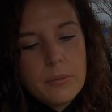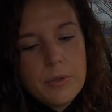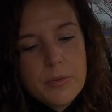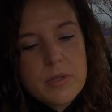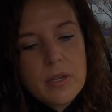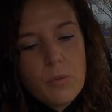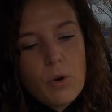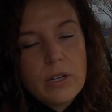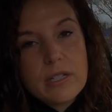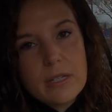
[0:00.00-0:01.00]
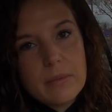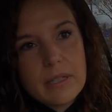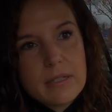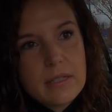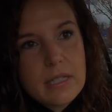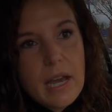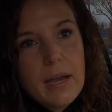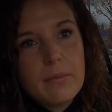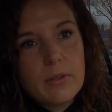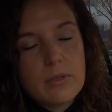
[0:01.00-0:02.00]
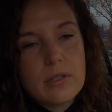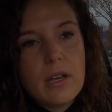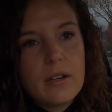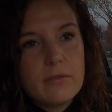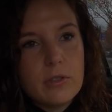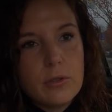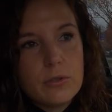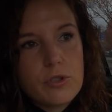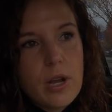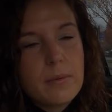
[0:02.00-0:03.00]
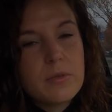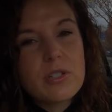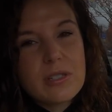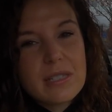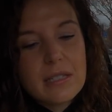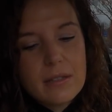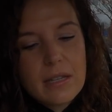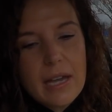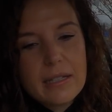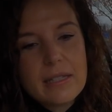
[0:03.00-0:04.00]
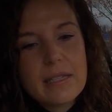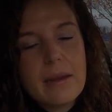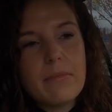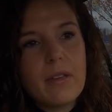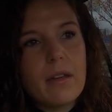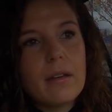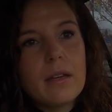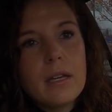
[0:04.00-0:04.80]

which was unwarranted because at the time there was a lot of local jobs, which is still kind of the same thing.